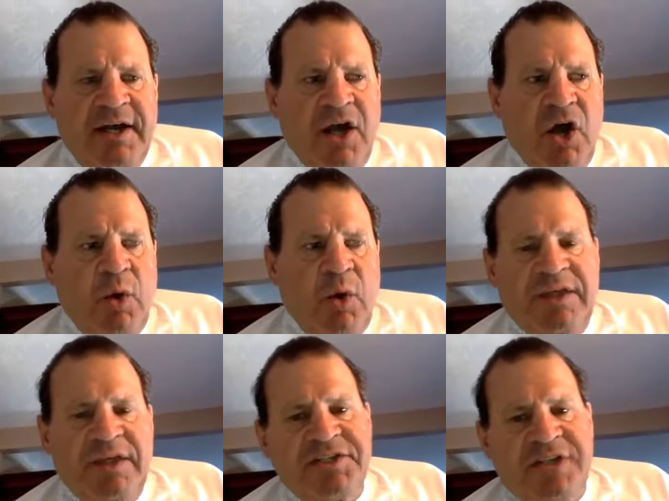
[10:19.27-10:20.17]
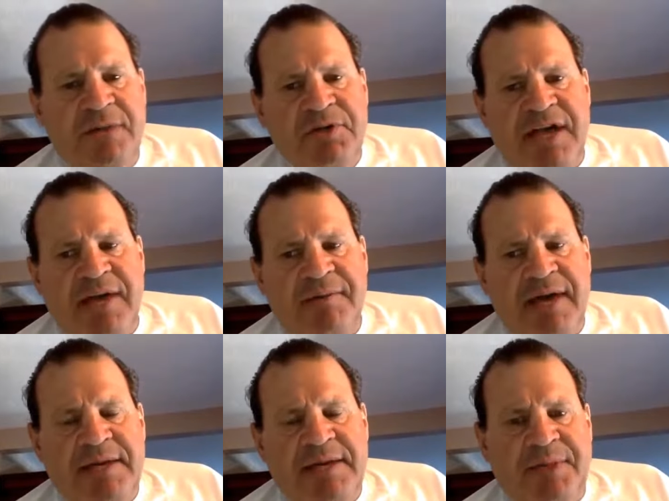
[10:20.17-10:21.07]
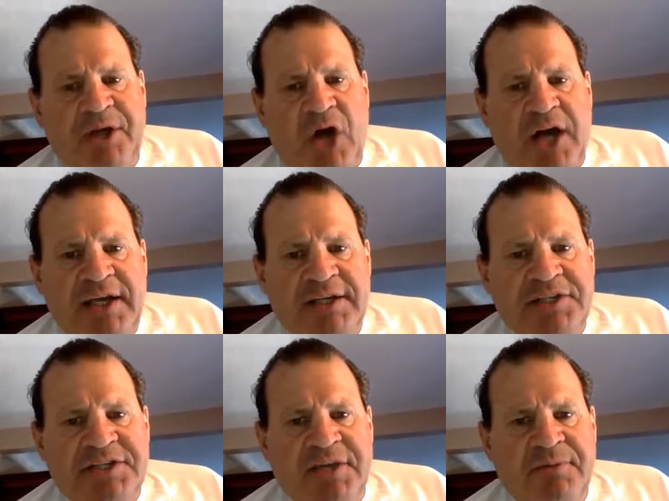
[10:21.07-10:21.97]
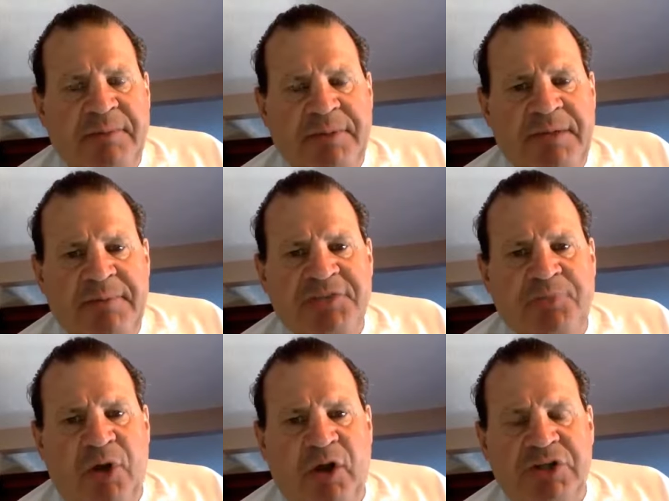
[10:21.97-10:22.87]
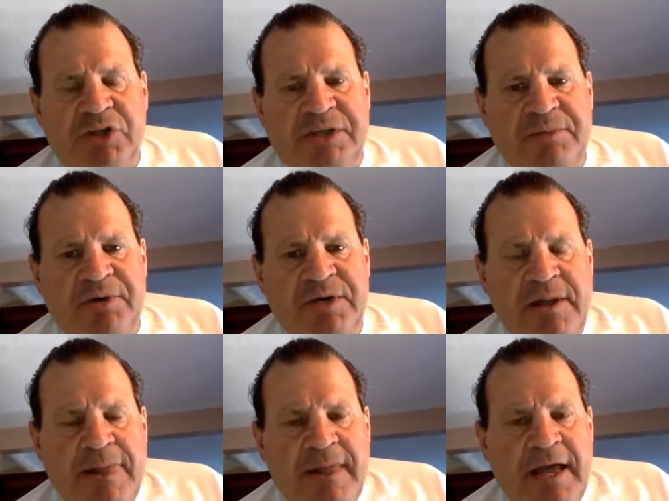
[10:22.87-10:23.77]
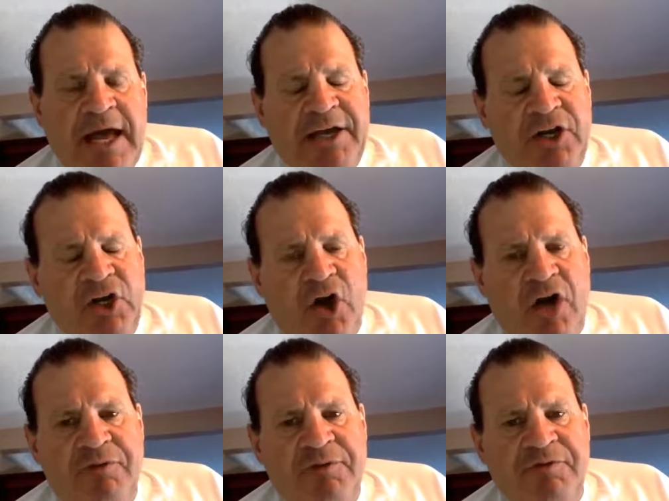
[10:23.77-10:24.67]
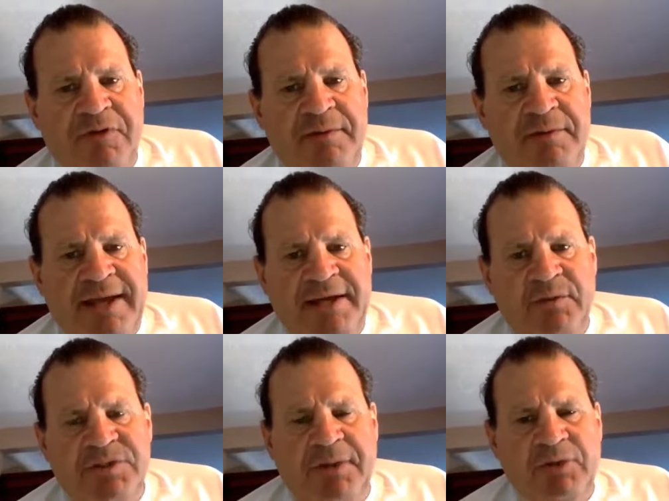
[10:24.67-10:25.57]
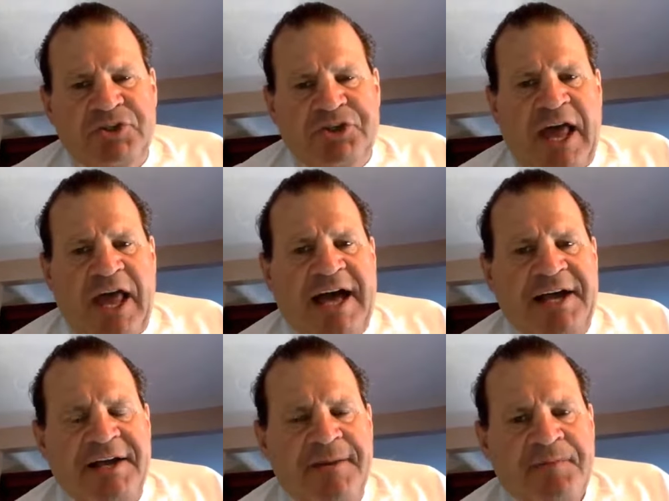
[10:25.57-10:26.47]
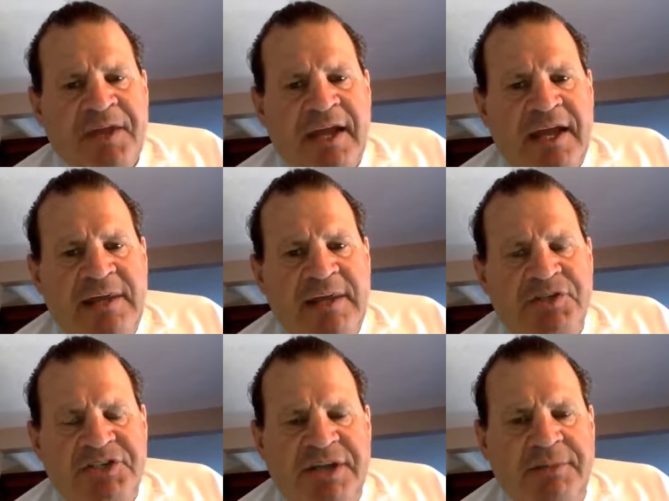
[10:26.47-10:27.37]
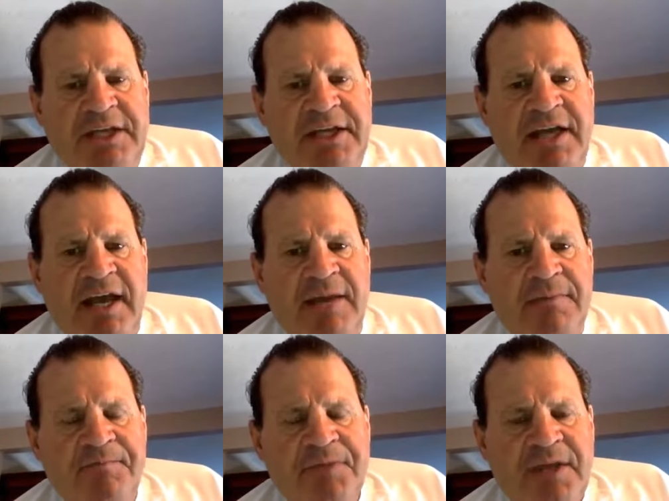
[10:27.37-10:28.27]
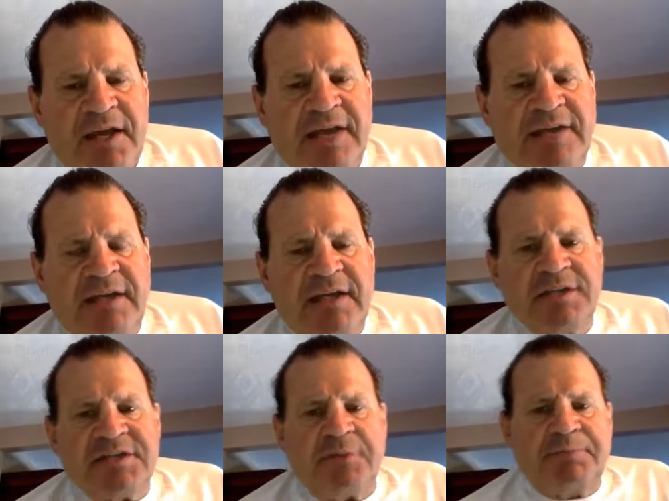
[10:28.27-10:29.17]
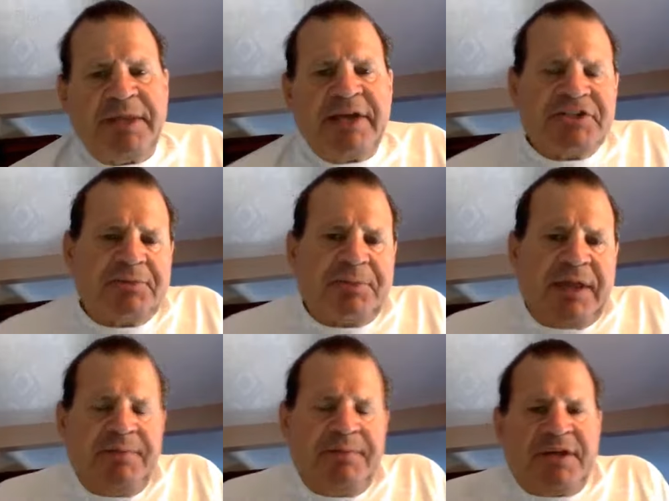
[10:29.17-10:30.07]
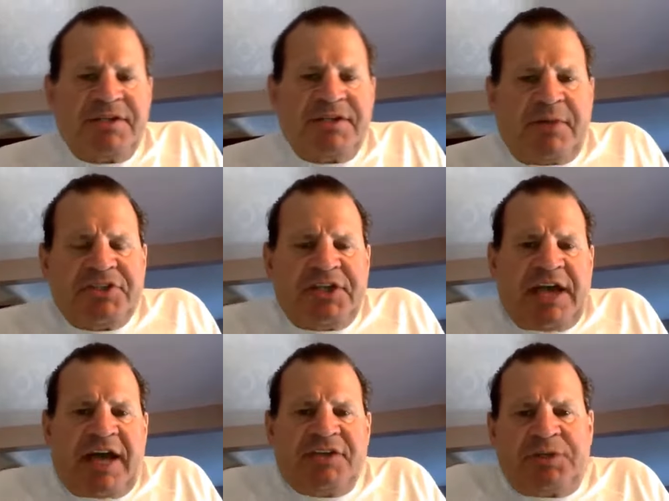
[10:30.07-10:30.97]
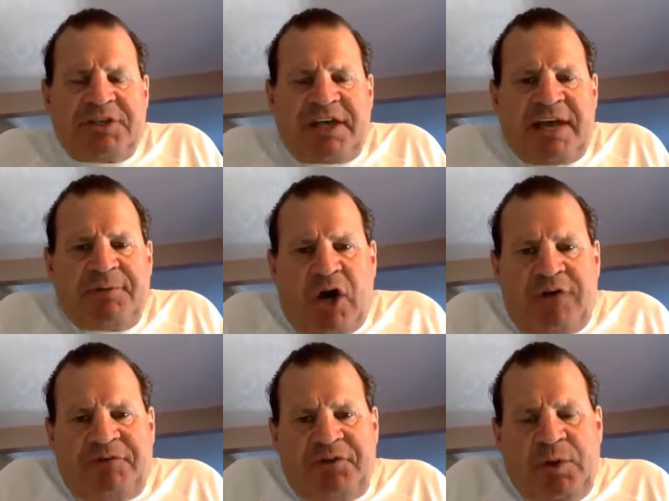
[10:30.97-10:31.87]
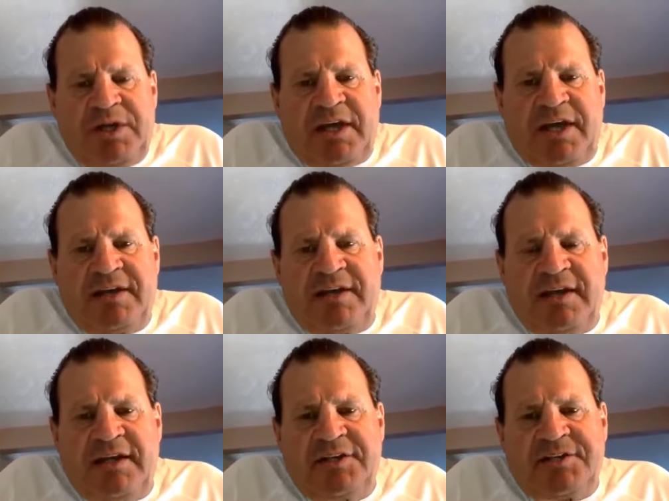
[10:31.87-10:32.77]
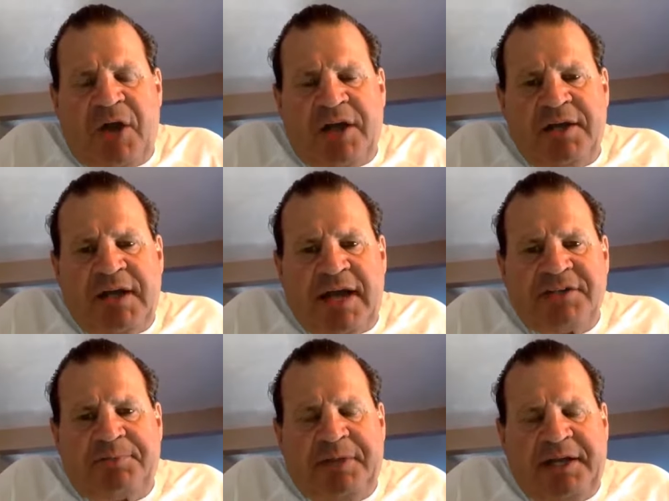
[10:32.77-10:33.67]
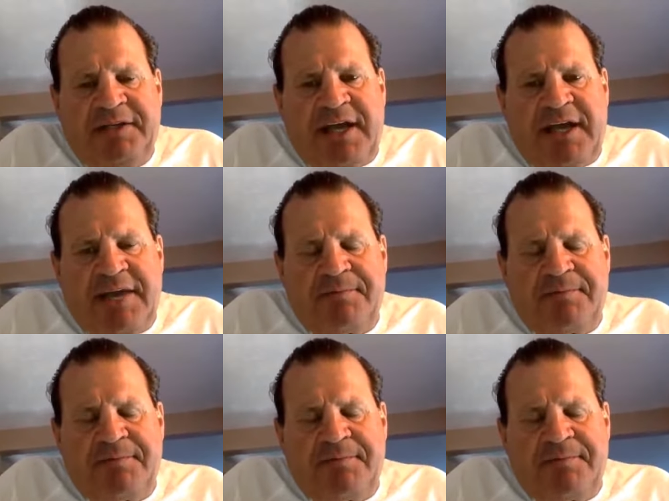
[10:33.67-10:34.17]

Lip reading: Well, in the summertime, I didn't play hockey in the summer. I played baseball all summer. And I got a call from a friend of mine. It was about July, and there was a summer league game, and they needed some players to play because a bunch of the guys went to Cape Cod for the weekend, and they needed some hockey guys to play in the game.